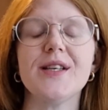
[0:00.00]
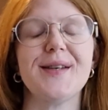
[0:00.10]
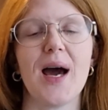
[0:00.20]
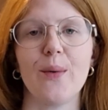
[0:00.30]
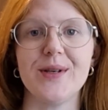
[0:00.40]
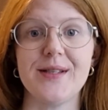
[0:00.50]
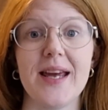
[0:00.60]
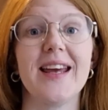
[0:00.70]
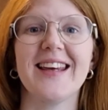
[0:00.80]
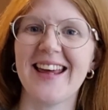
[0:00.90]
is how we
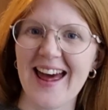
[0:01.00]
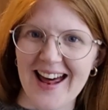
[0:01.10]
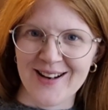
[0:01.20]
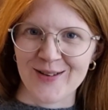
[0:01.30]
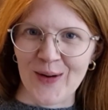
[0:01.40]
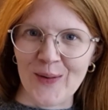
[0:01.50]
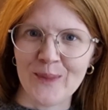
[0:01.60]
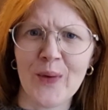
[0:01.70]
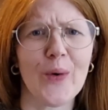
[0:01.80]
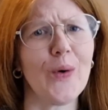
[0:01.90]
say
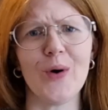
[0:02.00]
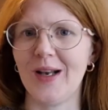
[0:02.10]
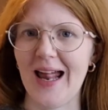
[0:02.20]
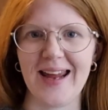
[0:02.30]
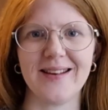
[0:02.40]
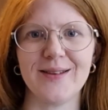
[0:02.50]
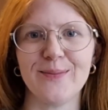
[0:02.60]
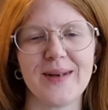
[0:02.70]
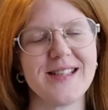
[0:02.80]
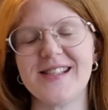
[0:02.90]
candle or light.
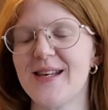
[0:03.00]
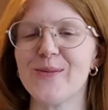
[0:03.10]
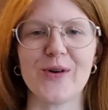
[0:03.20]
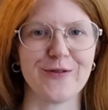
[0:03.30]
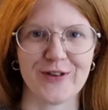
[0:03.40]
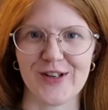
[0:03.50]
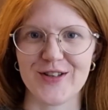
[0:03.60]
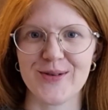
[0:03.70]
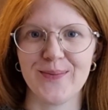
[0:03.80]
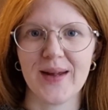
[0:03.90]
It's the same word for
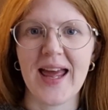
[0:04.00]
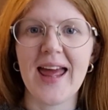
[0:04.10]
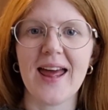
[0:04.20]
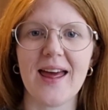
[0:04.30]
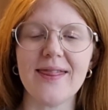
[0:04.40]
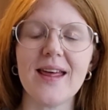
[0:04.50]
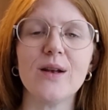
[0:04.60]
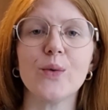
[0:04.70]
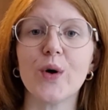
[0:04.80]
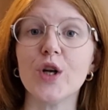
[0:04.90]
us. And then
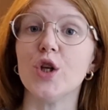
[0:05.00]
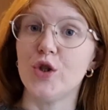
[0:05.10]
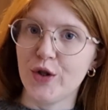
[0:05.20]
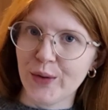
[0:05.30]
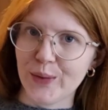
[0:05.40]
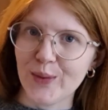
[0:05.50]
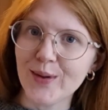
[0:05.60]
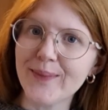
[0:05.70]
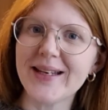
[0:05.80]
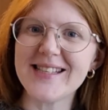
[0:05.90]
the word
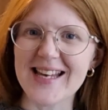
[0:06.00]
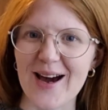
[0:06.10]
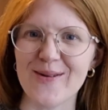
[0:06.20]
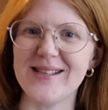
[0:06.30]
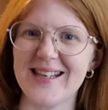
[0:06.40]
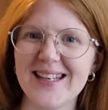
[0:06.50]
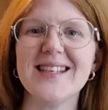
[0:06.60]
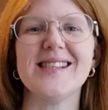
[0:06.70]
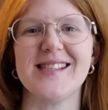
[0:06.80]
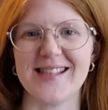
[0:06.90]
ljud is how we
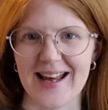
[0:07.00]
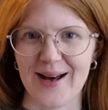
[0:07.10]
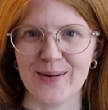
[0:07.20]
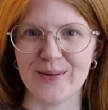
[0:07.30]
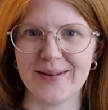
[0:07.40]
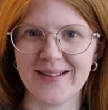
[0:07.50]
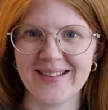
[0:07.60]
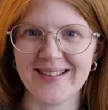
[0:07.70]
say sound.